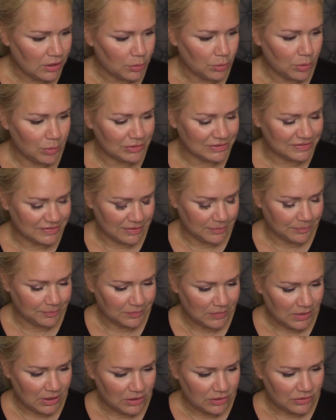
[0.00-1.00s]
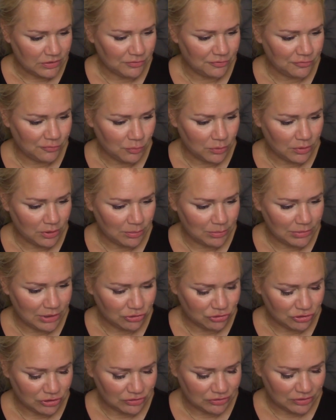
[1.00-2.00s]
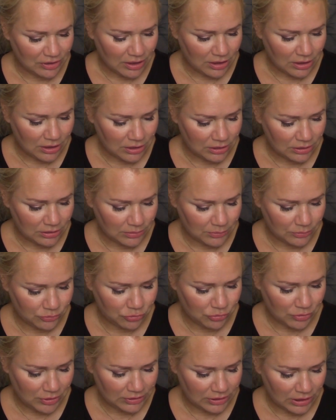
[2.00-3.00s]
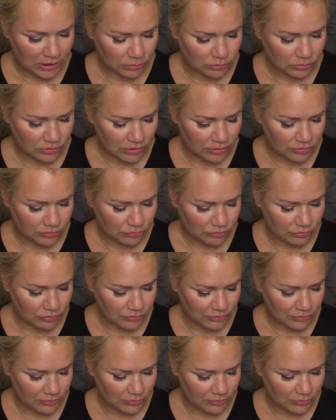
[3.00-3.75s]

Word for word: we will see the four blushes I tried out uh,